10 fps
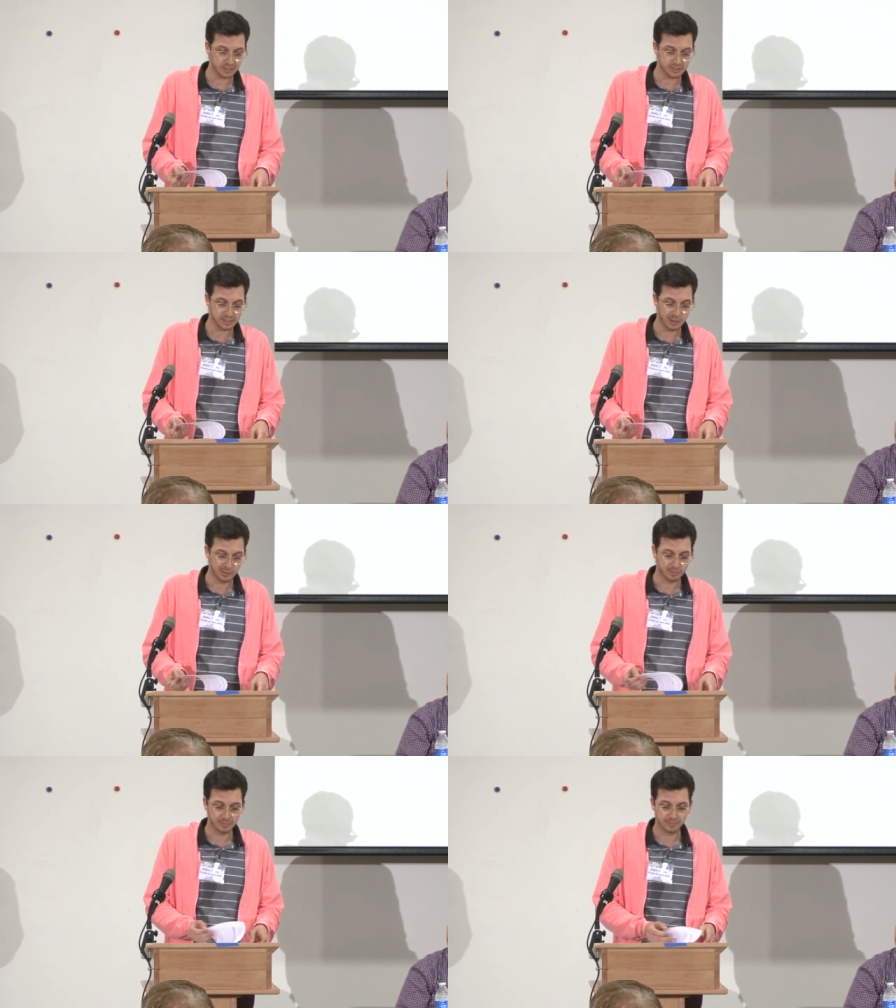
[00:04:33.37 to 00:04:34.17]

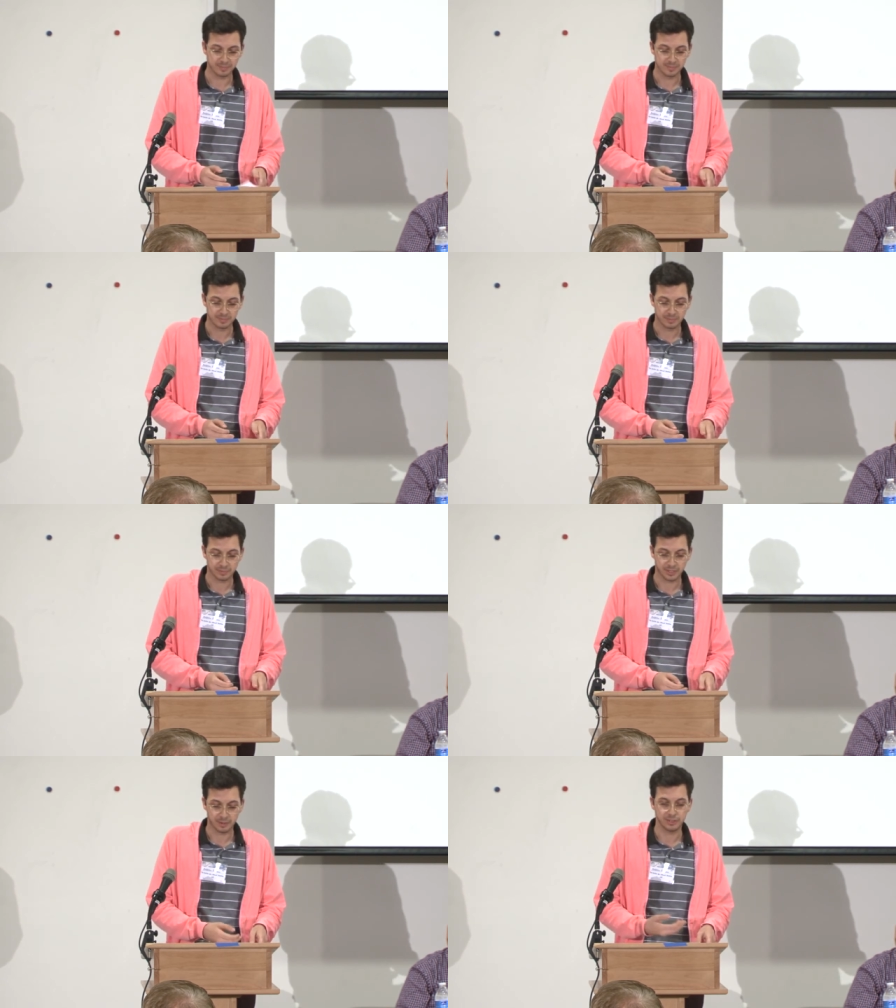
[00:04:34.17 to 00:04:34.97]
So
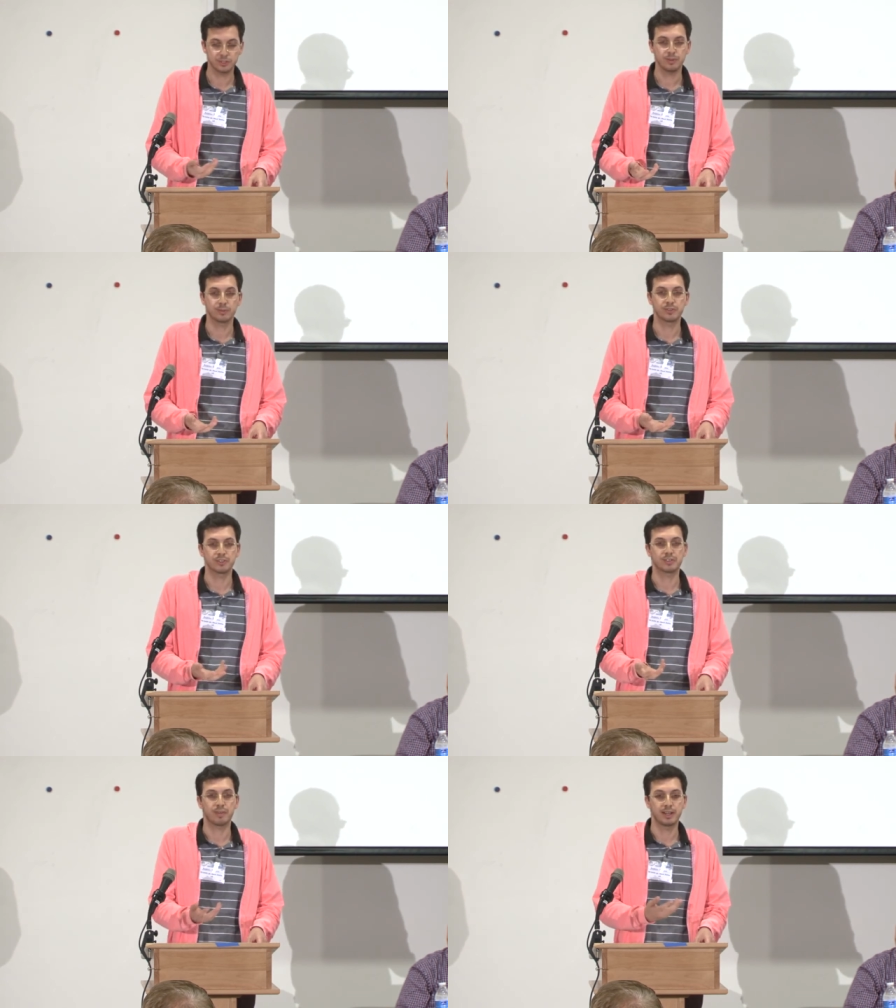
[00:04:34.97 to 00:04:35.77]
what they were doing was
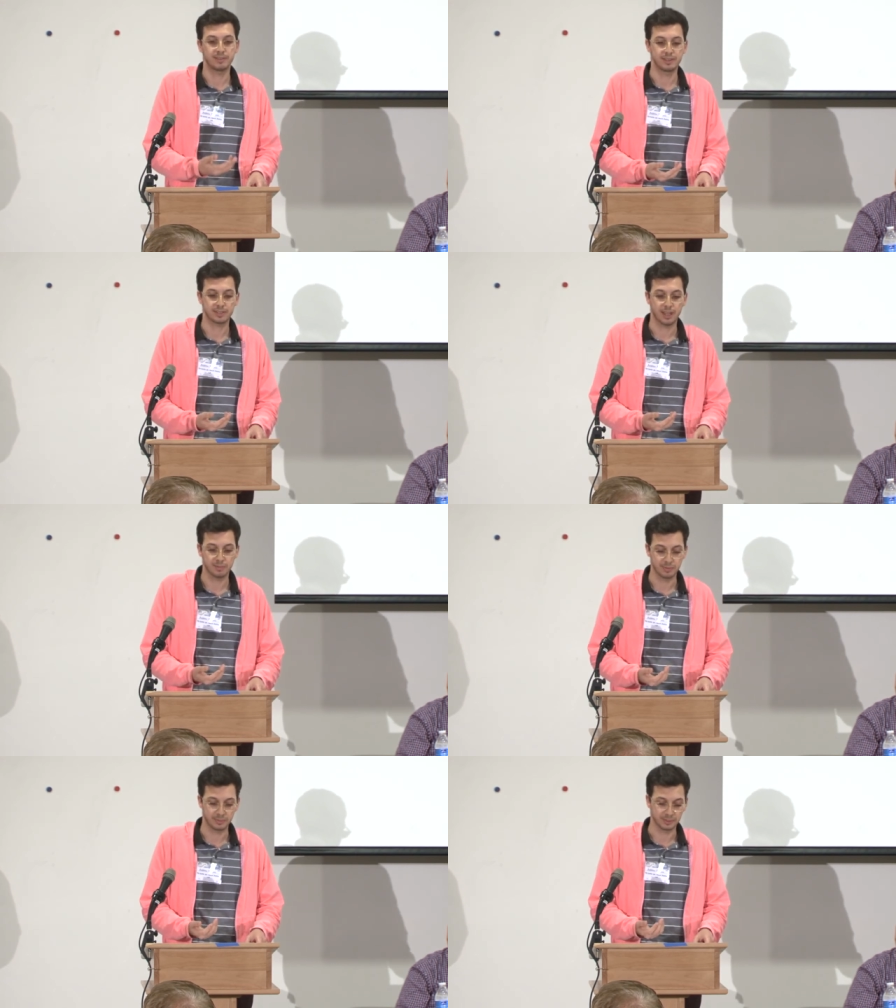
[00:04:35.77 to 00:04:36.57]
just finding these gay
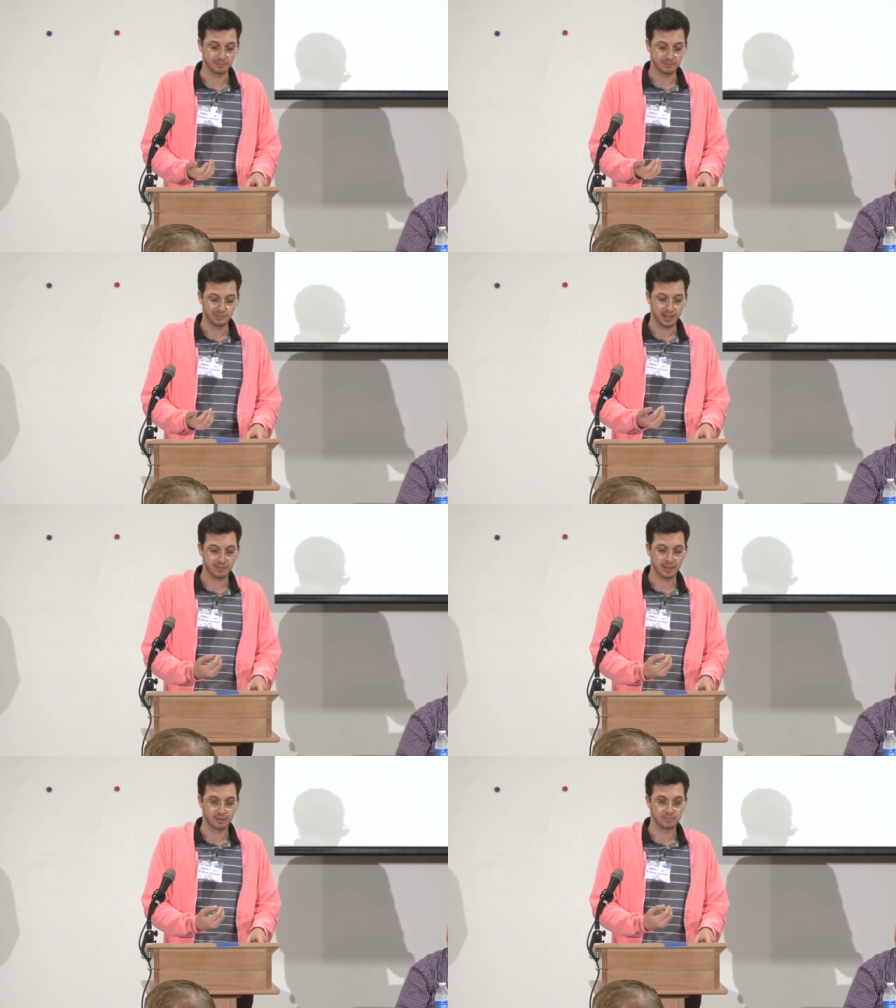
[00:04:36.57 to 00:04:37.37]
people and
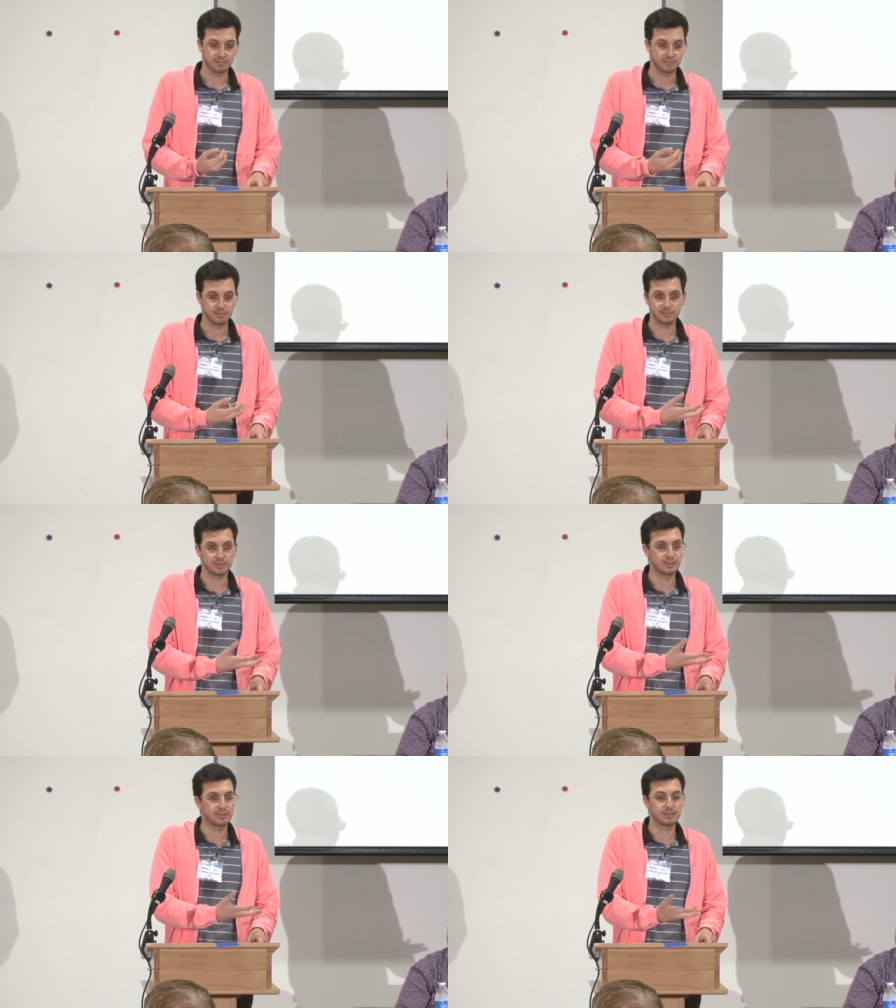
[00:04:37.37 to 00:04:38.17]
then
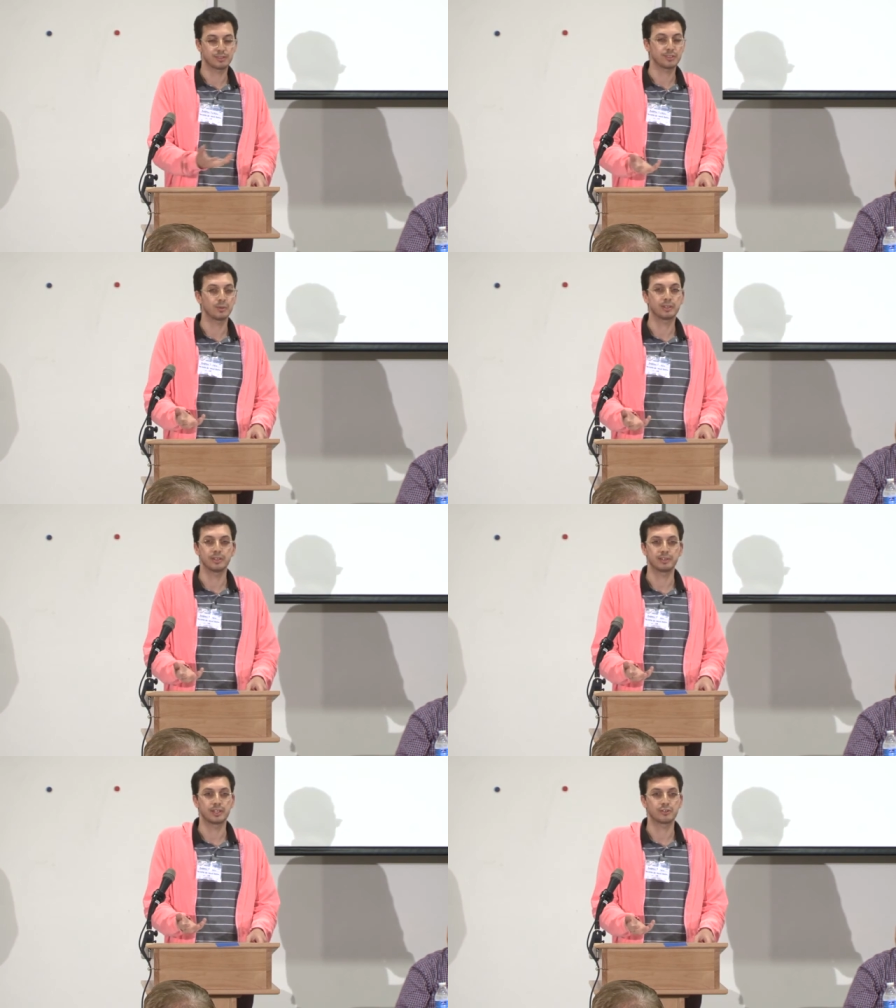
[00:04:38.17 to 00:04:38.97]
so
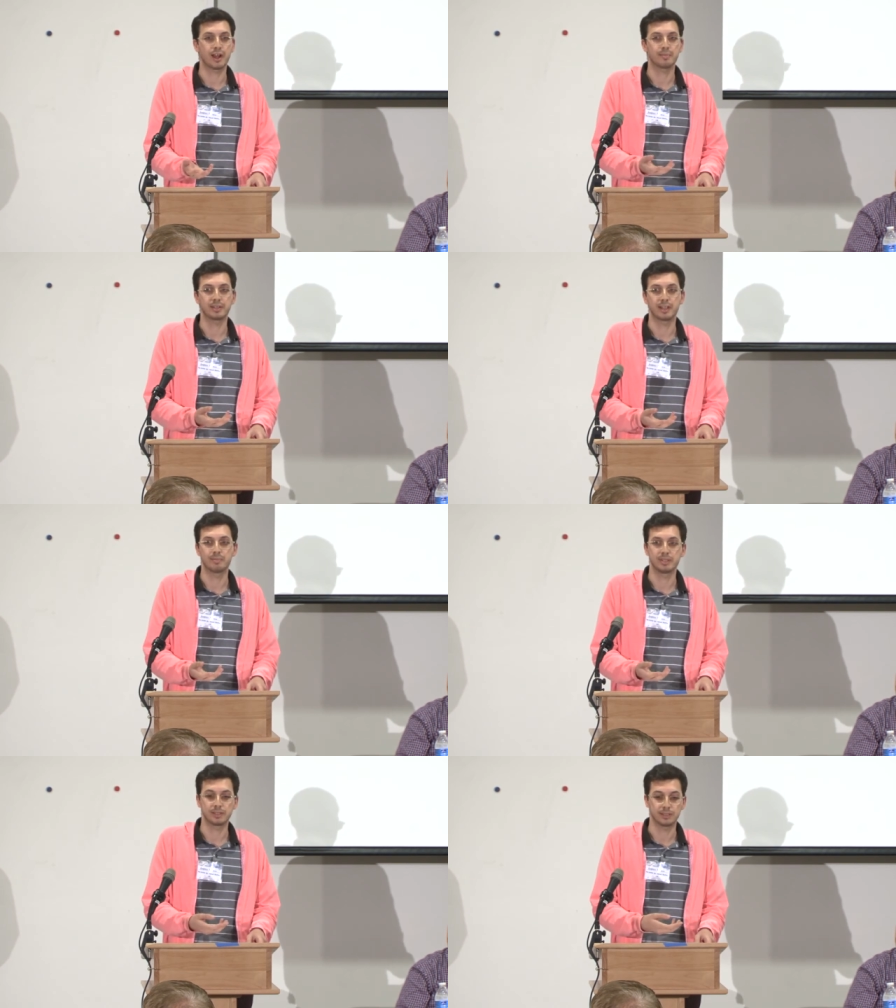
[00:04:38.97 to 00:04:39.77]
clearly entrapping
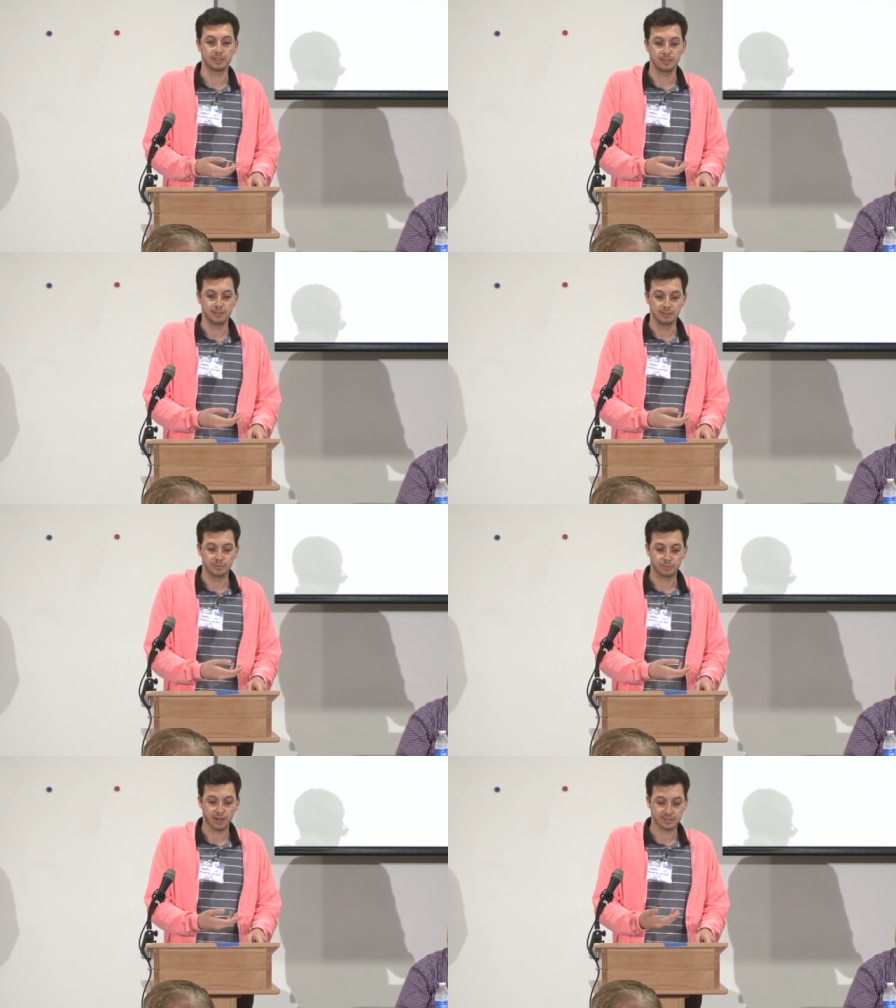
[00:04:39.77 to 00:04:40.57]
them into
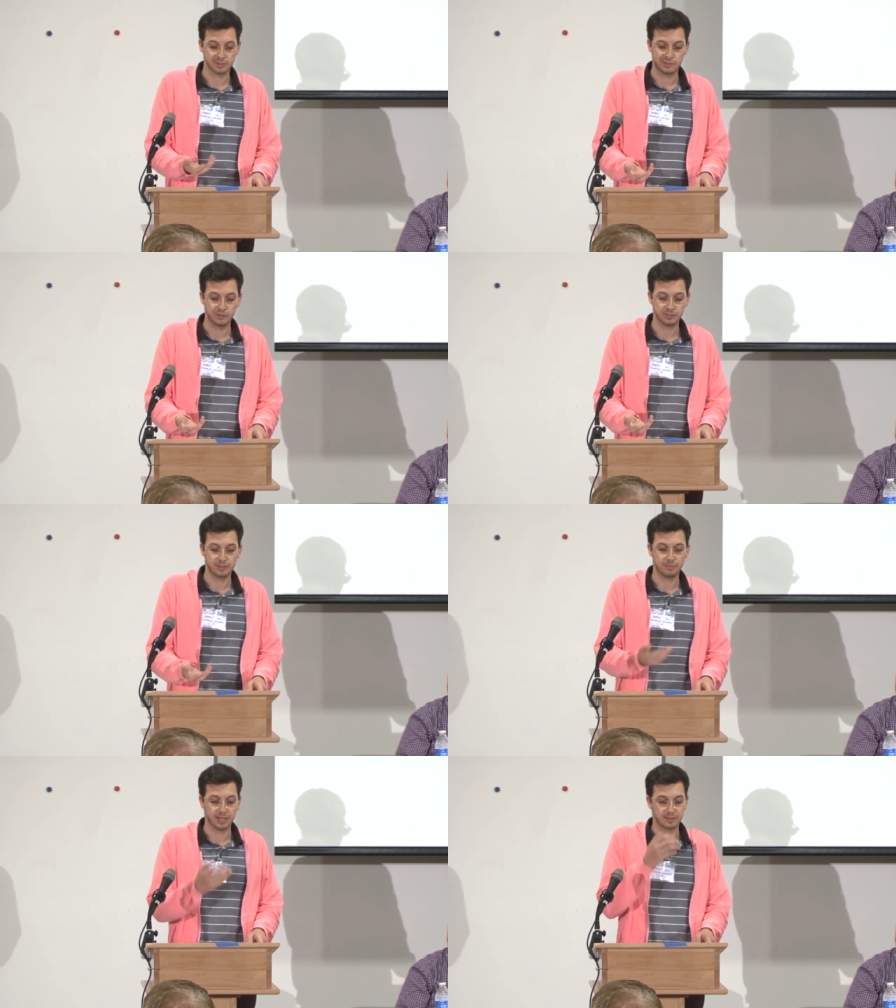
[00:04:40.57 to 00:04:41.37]

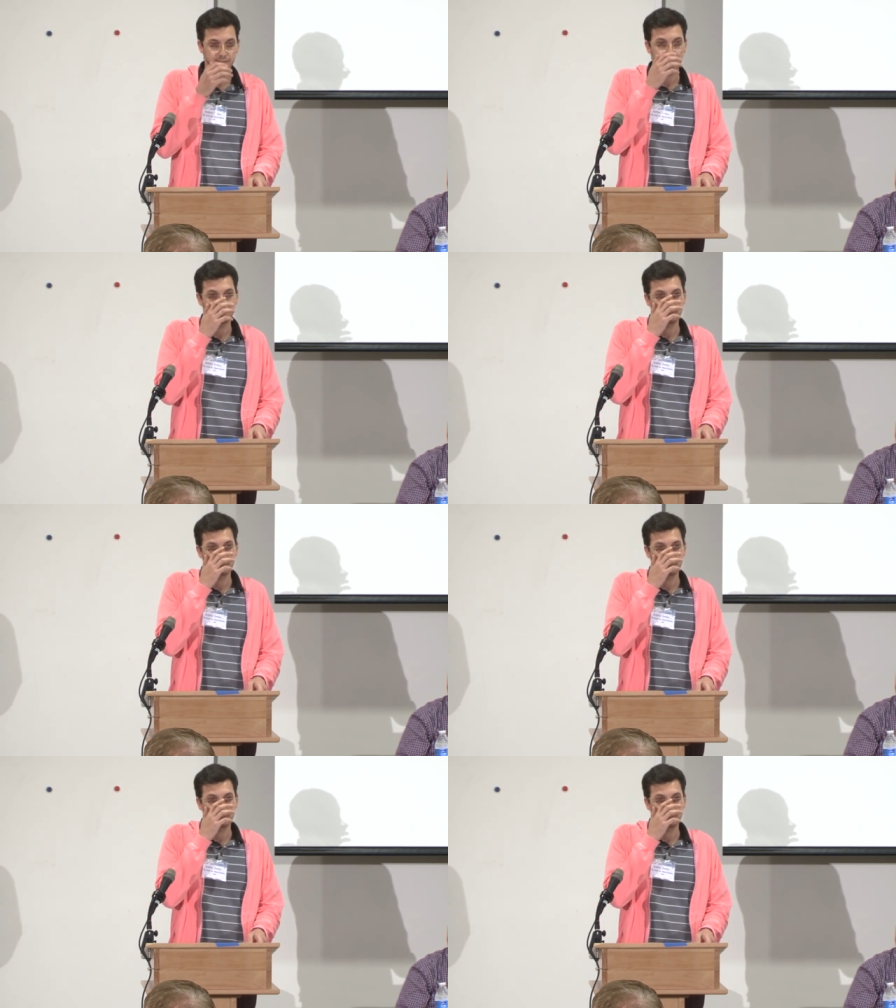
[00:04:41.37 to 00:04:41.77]
prostitution, but